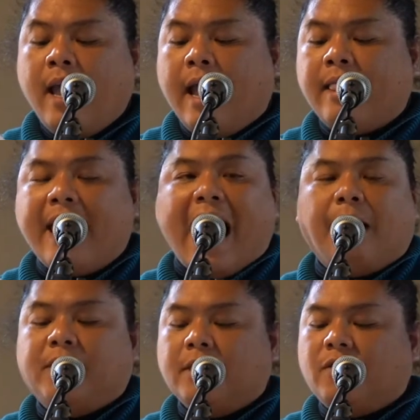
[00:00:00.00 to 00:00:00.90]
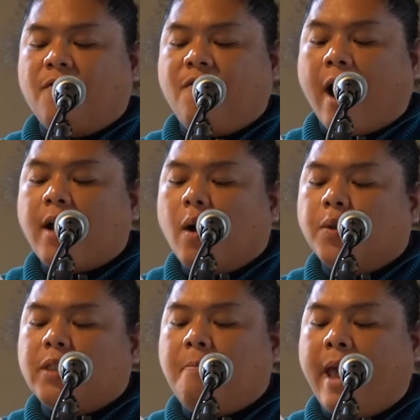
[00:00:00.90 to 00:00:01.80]
and the absence of
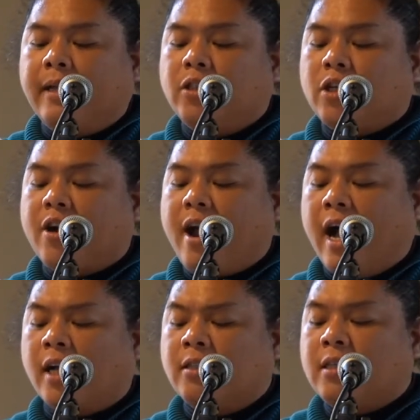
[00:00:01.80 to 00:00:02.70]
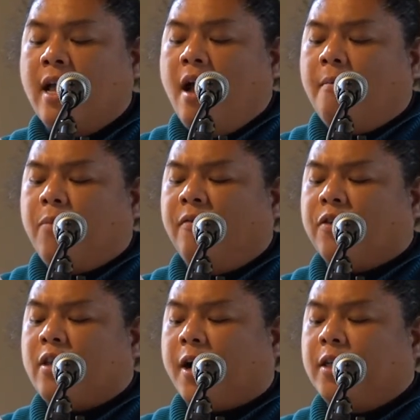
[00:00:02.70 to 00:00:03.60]
varicose veins in her hands
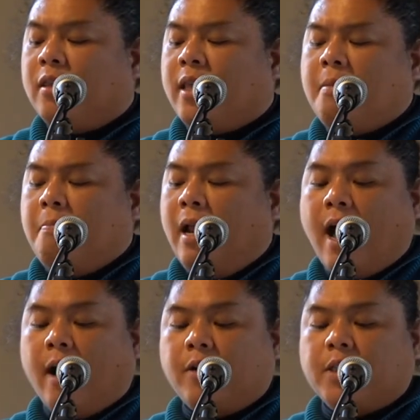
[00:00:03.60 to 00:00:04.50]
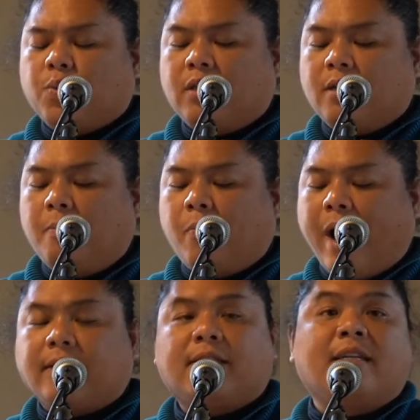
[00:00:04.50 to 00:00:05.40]
prompted her to think Milagros was still
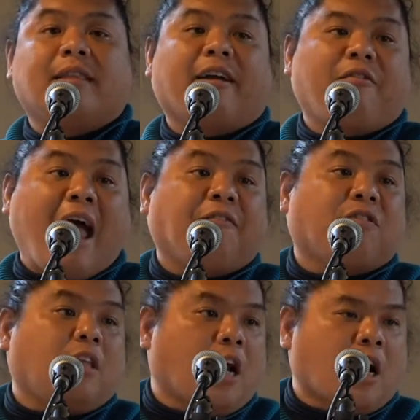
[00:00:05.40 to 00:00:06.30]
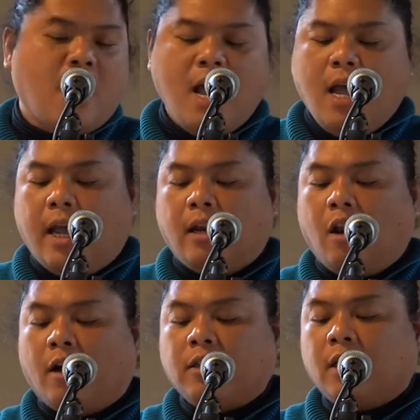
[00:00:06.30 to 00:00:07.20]
practicing the craft here in
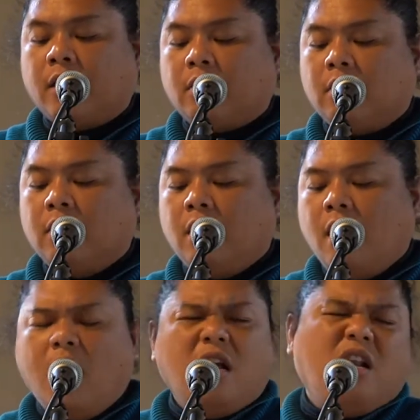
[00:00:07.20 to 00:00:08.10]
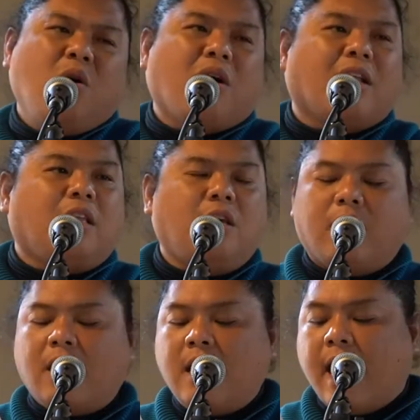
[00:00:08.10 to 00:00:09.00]
London. Look at you,
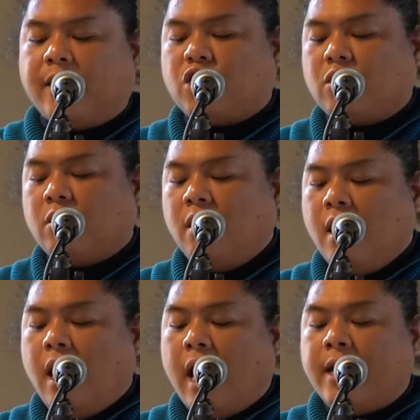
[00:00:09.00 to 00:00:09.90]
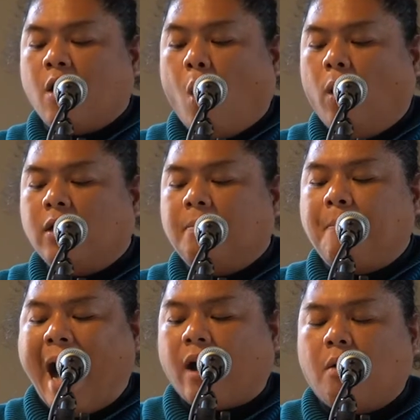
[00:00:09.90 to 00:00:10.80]
Ignacio, an
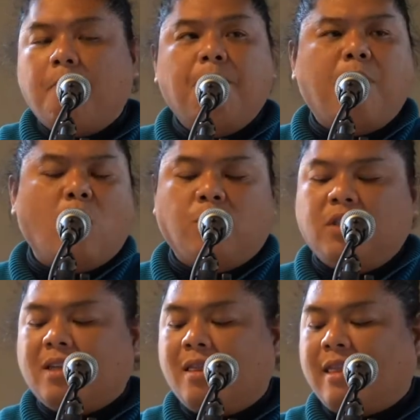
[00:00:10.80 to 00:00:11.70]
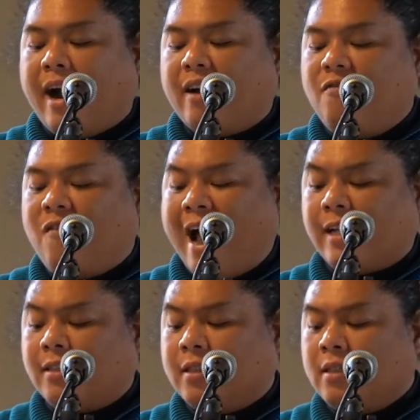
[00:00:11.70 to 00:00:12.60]
old bag of bones and tired
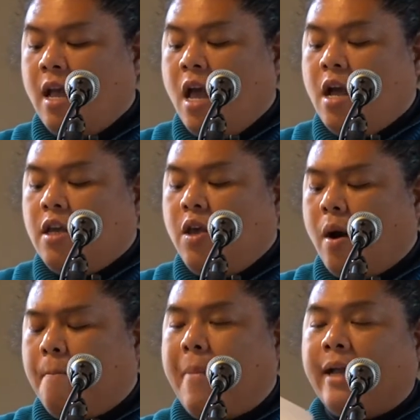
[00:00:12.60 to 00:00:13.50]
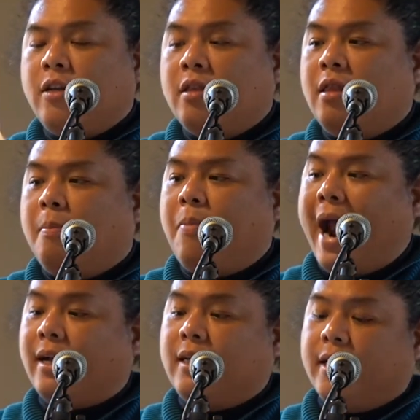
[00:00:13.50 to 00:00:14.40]
facts. You abandoned the
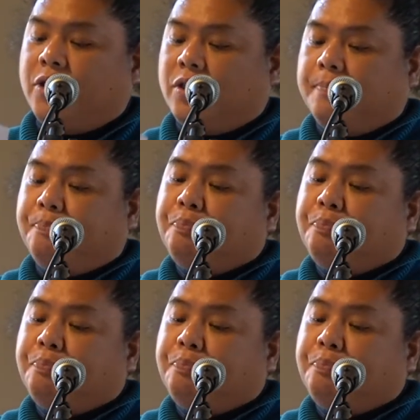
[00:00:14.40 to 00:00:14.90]
practice.